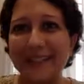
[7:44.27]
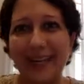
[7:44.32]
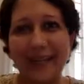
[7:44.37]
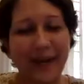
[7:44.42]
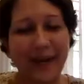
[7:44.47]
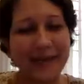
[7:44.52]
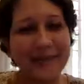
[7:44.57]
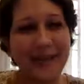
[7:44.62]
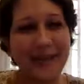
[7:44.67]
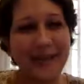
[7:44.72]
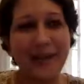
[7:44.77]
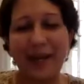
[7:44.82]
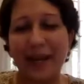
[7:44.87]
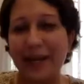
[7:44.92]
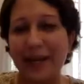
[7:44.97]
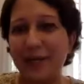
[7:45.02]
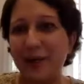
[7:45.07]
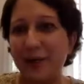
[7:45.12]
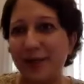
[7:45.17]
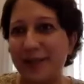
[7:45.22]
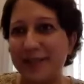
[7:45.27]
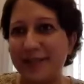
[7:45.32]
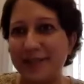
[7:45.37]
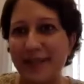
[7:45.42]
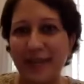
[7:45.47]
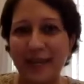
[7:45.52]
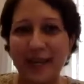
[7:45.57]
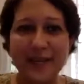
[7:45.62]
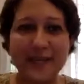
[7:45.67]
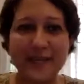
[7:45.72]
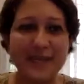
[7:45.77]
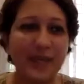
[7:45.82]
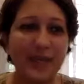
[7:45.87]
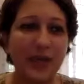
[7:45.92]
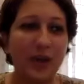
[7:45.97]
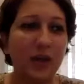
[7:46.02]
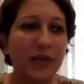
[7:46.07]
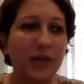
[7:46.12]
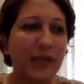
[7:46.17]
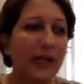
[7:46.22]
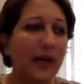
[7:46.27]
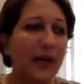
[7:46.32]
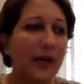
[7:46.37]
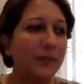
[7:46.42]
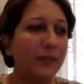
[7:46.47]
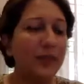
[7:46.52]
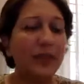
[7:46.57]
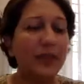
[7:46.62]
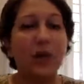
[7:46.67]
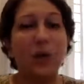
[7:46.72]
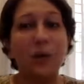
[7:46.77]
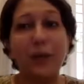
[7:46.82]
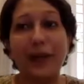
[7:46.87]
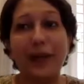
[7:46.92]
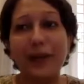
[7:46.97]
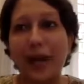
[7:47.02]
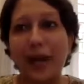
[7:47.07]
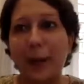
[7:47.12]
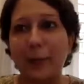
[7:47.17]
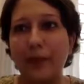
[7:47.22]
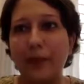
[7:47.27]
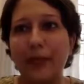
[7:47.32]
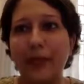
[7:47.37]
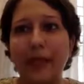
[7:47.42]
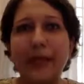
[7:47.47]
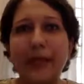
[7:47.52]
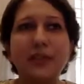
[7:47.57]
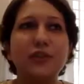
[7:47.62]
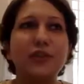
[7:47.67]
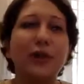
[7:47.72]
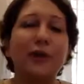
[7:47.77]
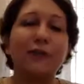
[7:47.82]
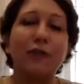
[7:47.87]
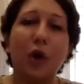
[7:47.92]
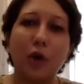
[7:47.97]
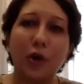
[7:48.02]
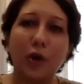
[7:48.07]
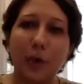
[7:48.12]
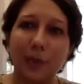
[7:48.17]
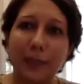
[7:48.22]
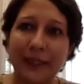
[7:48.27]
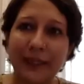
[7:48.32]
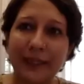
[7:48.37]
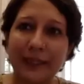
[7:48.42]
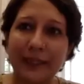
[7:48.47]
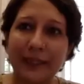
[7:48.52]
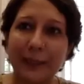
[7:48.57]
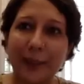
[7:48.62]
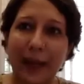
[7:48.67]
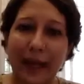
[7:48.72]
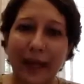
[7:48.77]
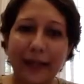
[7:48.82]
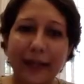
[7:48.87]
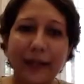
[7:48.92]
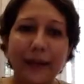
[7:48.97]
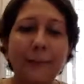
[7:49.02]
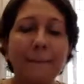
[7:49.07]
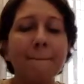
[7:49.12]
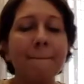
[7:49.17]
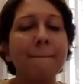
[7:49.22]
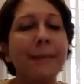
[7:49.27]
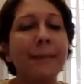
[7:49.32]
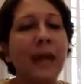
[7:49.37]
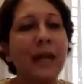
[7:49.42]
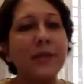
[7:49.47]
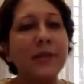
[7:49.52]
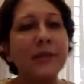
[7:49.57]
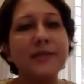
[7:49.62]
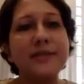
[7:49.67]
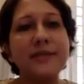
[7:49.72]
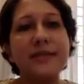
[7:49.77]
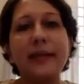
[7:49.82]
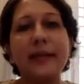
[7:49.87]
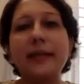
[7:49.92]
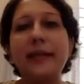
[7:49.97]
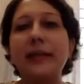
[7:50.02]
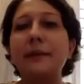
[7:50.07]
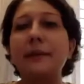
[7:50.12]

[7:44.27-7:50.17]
Like I said, again, you are a Series C or D company, you're well capitalized, you have a lot of money in the bank. And you say,